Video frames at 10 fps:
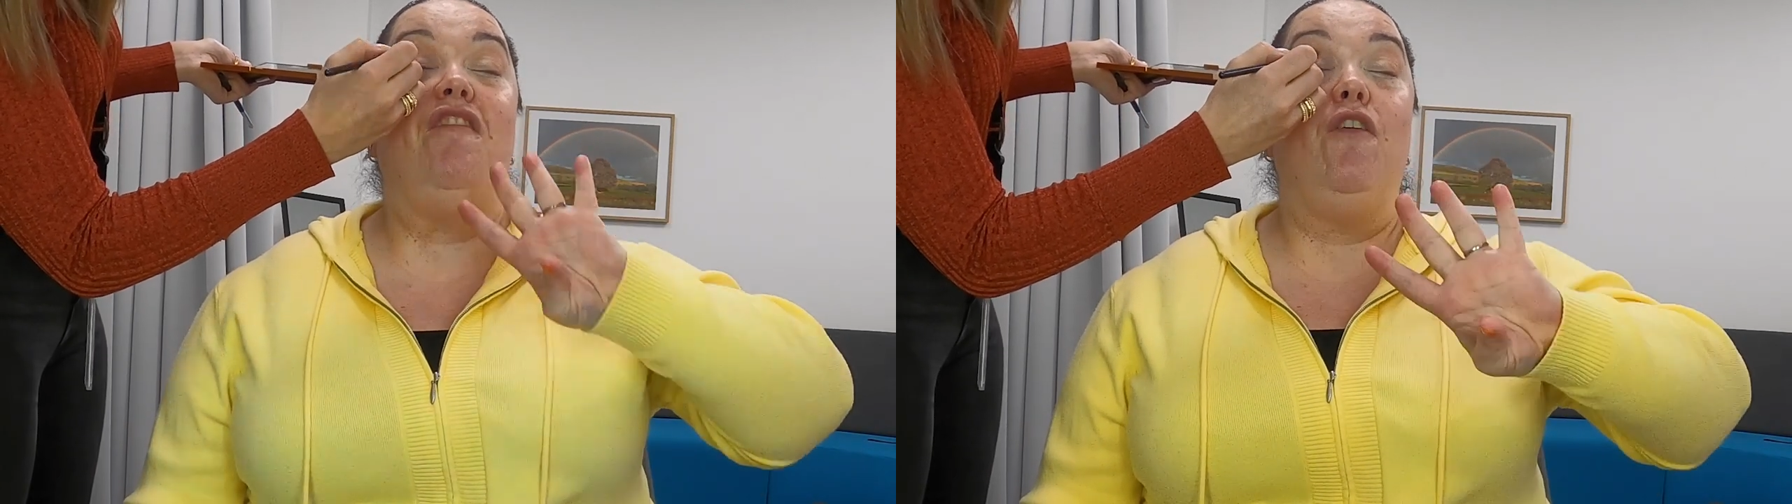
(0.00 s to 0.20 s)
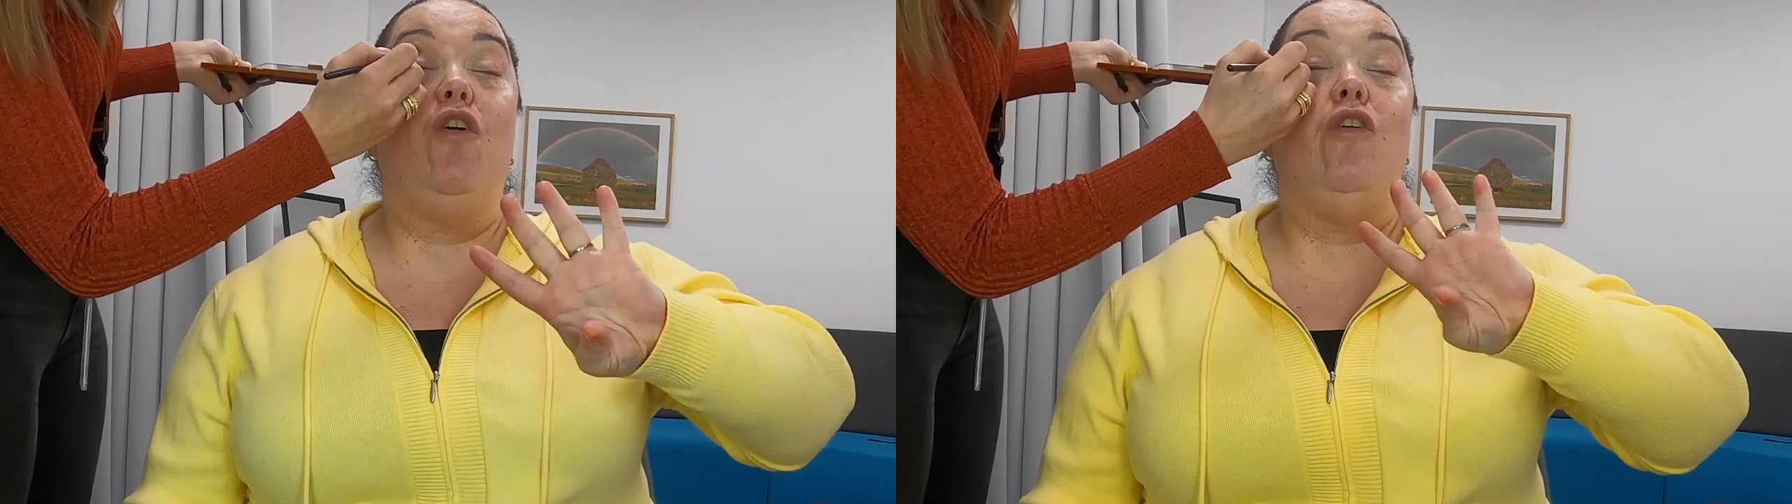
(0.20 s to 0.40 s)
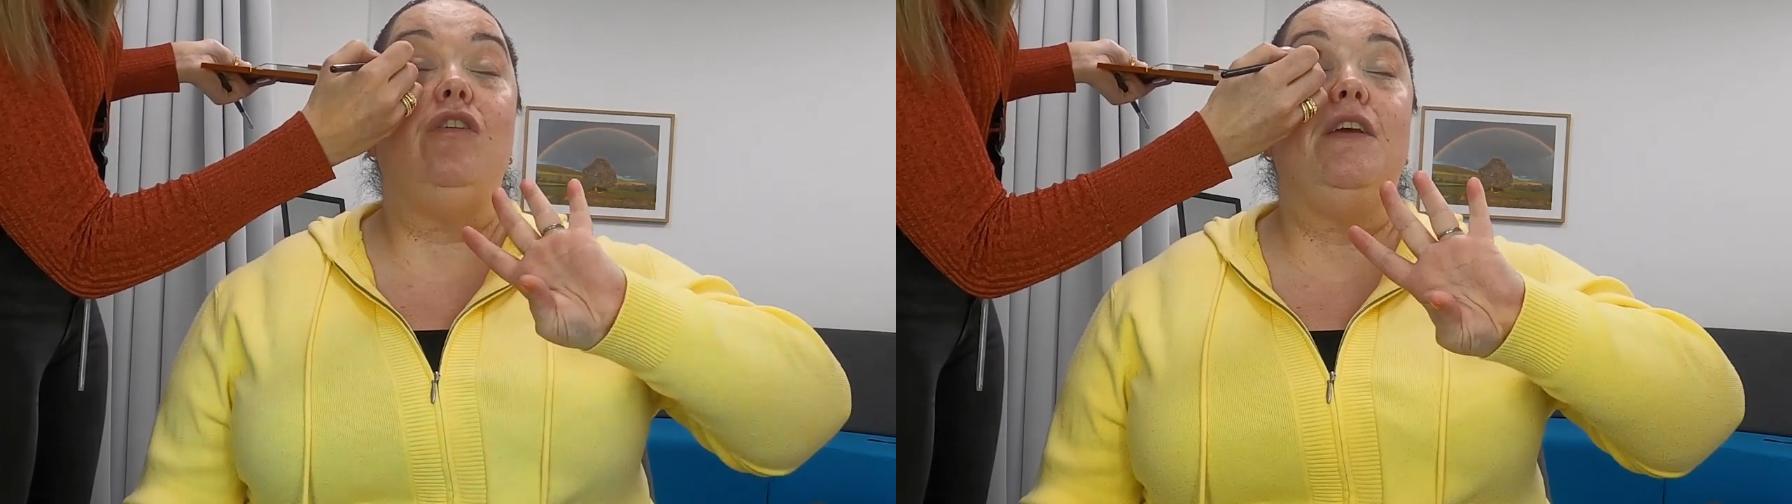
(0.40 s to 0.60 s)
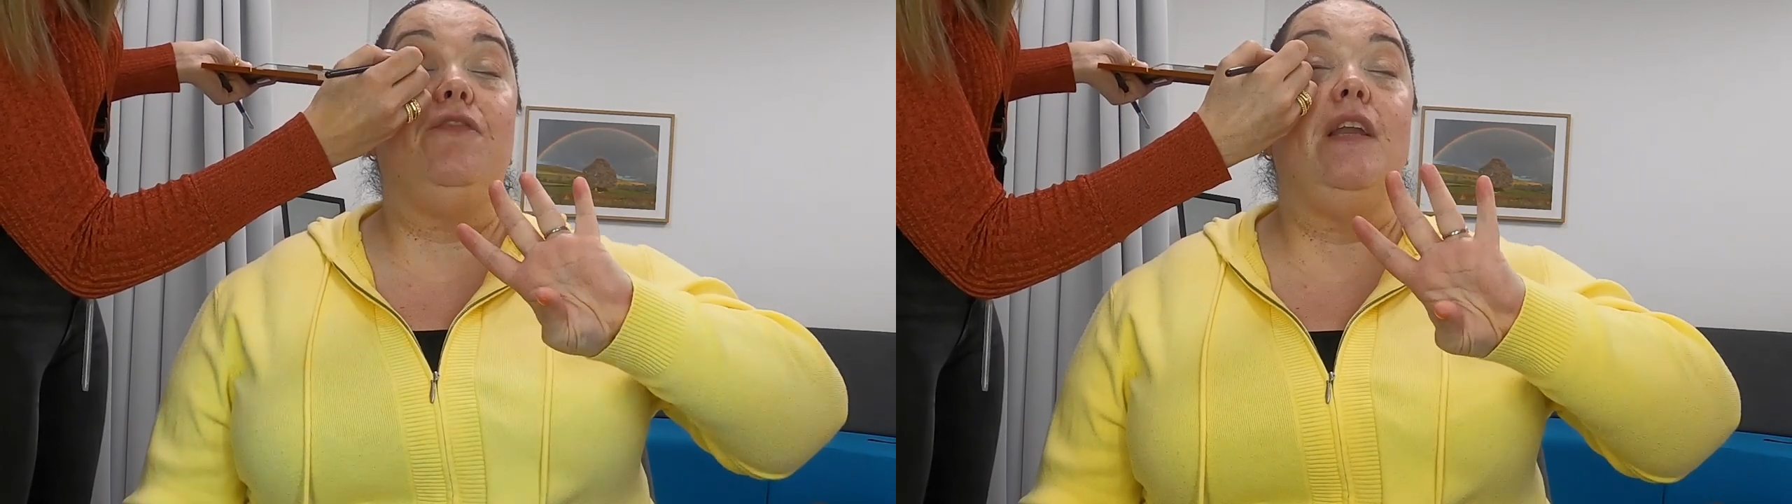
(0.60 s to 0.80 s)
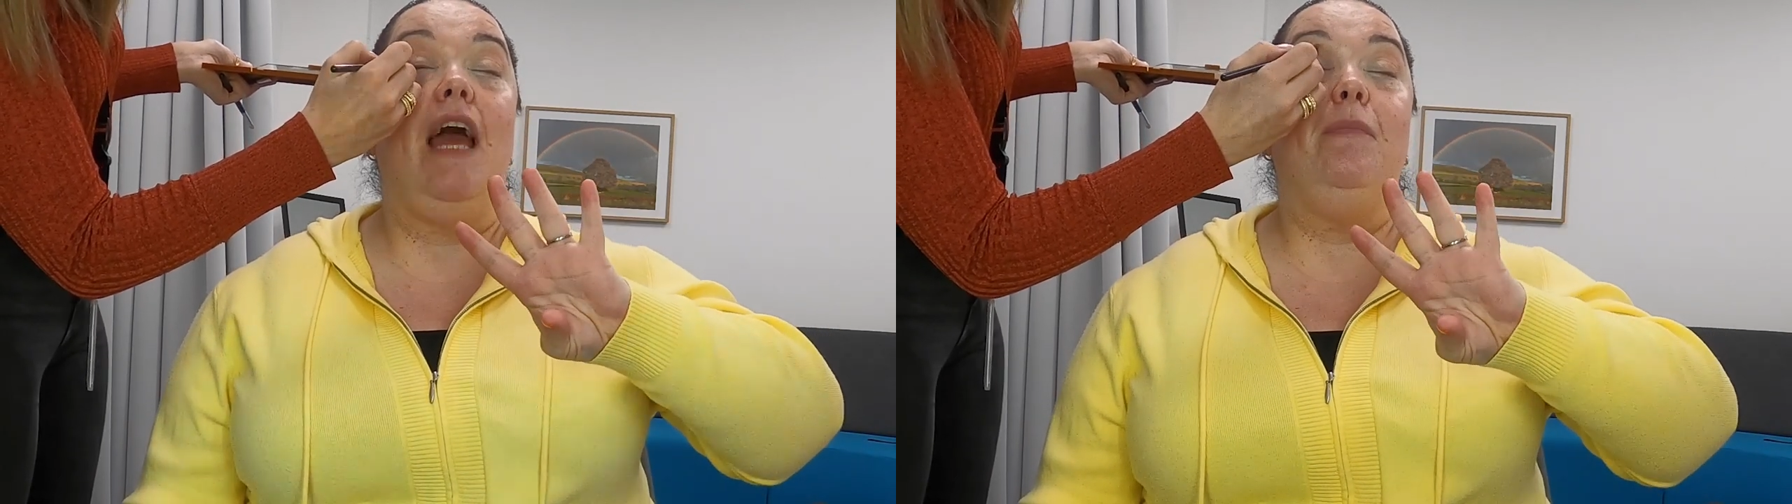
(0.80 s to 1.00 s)
4
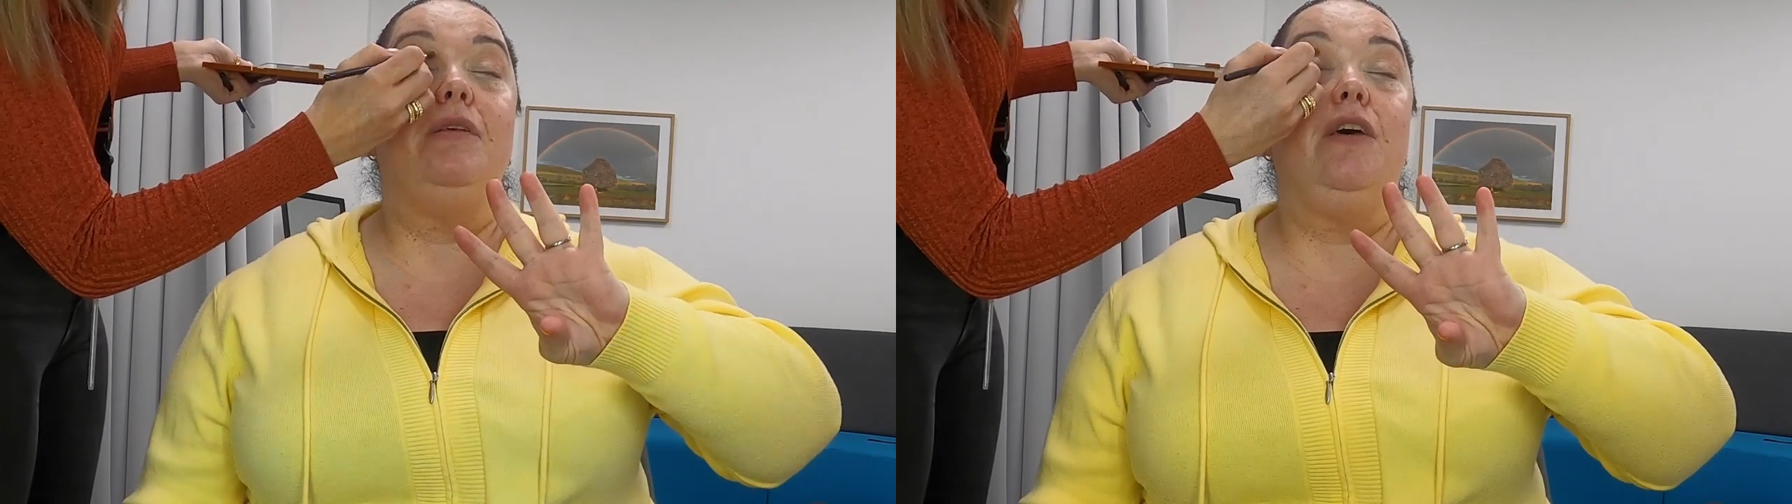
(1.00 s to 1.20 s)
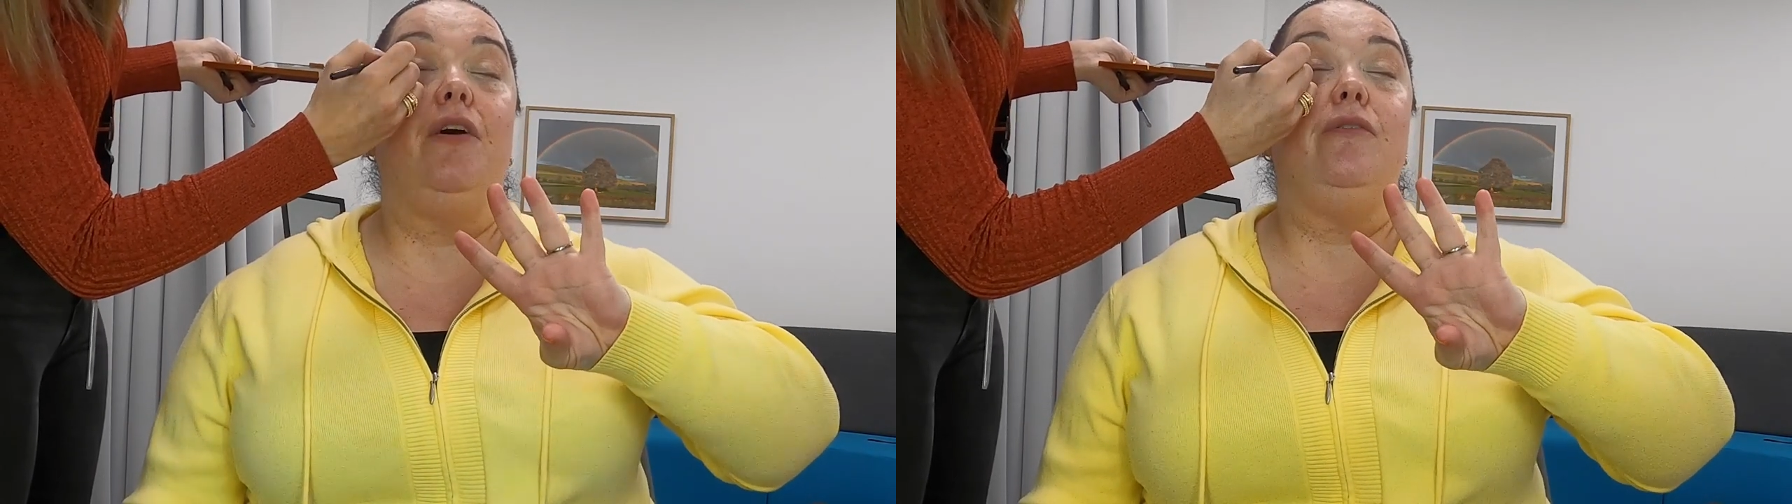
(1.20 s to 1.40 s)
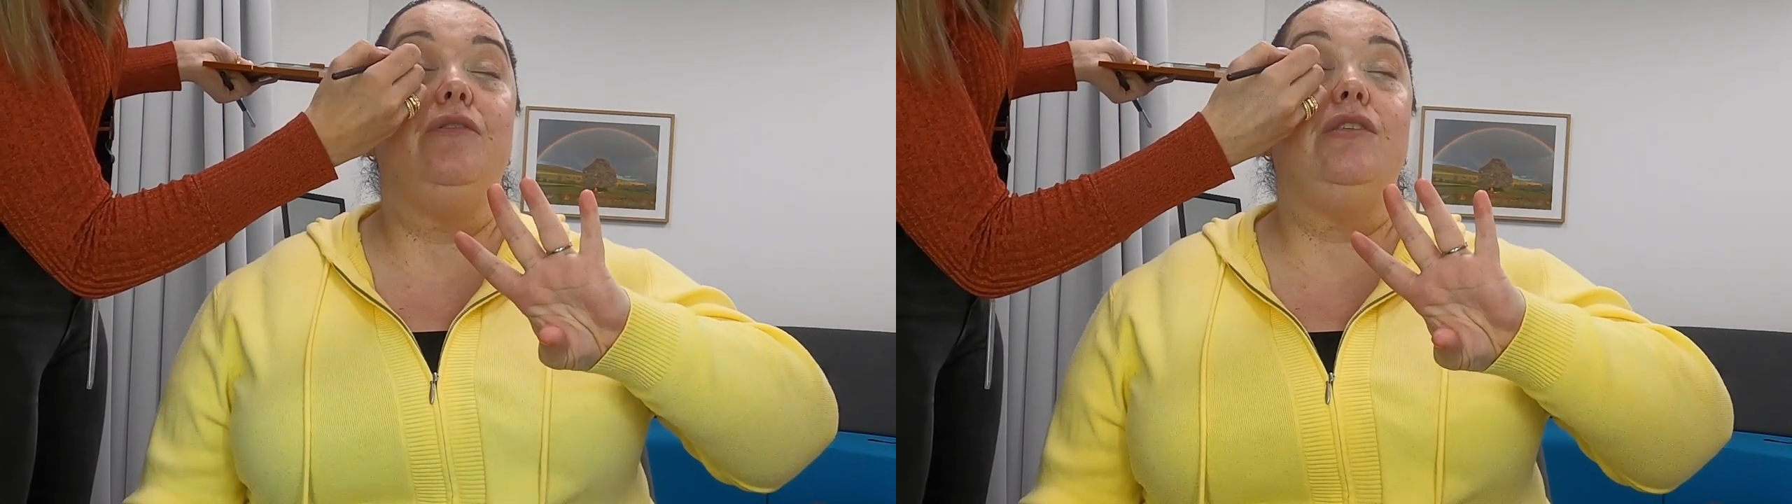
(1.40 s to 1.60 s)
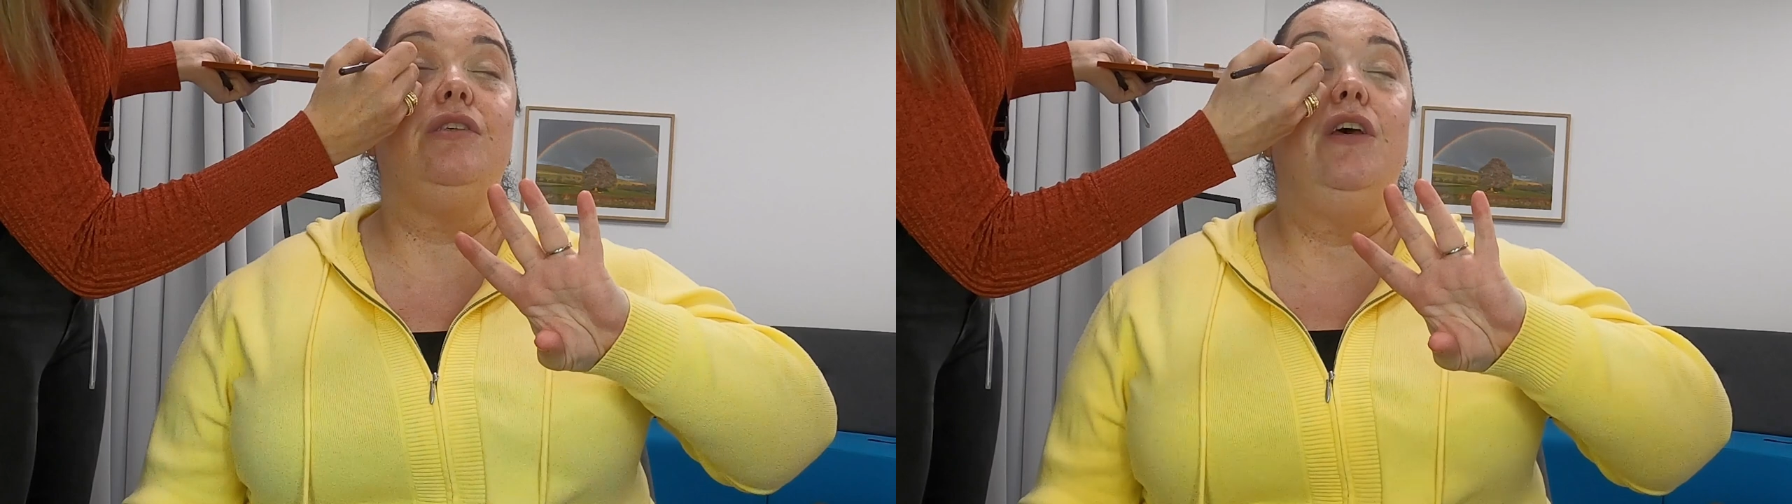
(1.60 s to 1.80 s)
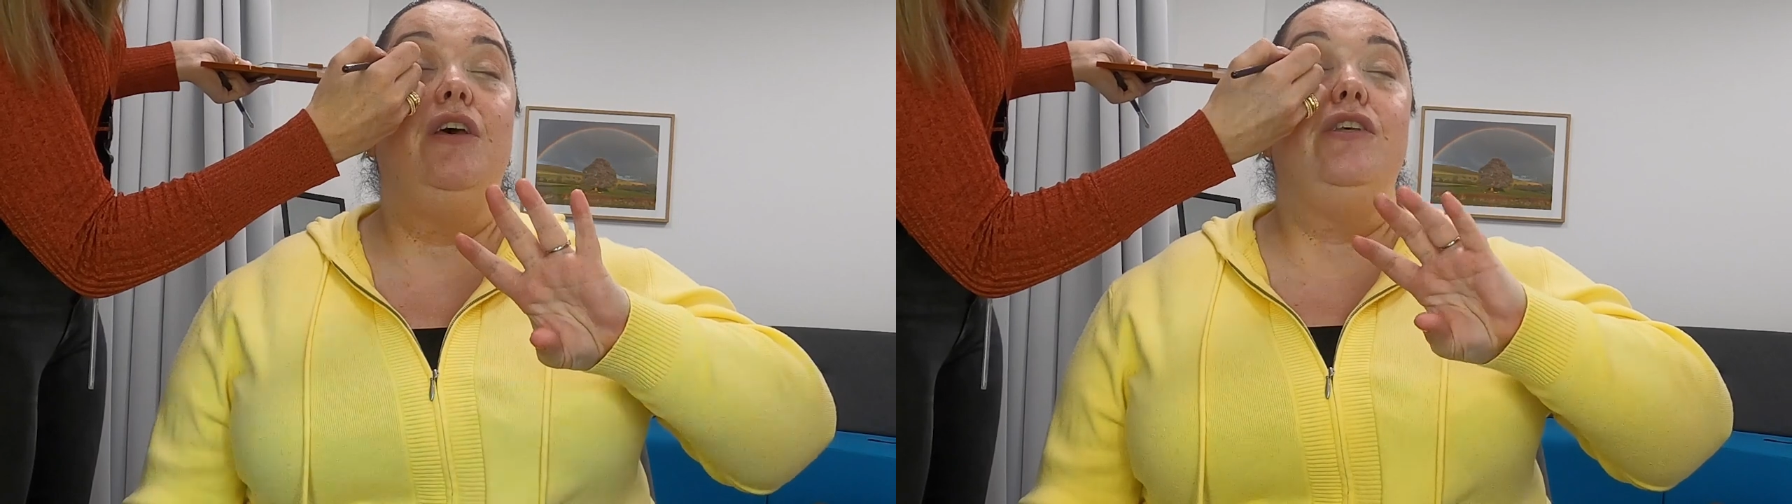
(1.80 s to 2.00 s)
different episodes.